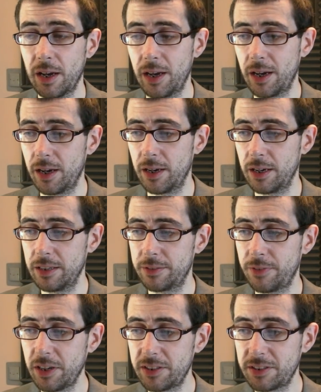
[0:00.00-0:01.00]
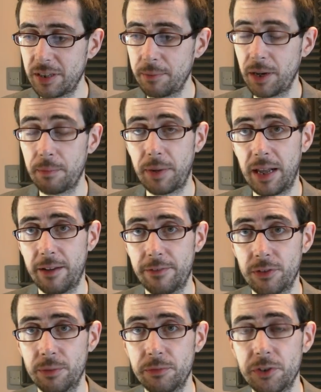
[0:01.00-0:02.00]
uh, it's a very similar
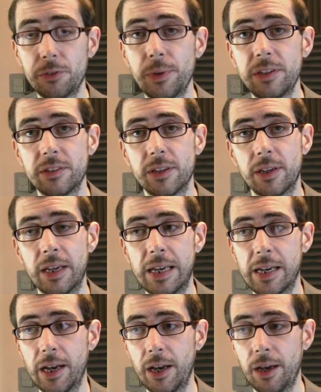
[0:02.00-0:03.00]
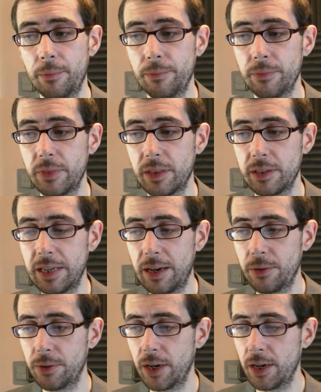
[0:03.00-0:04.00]
platform to Twitter. Um,
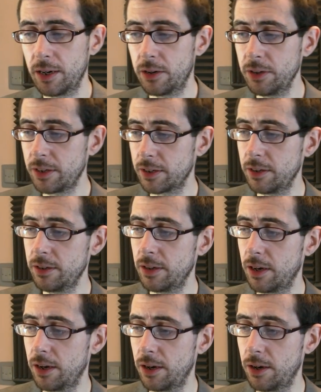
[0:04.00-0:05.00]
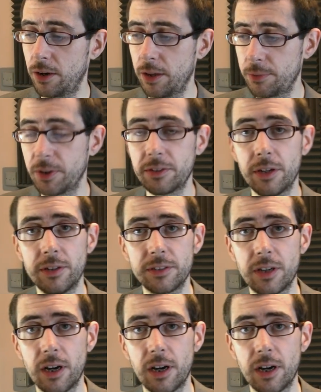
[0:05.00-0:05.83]
now, uh, Eugen, uh, otherwise known as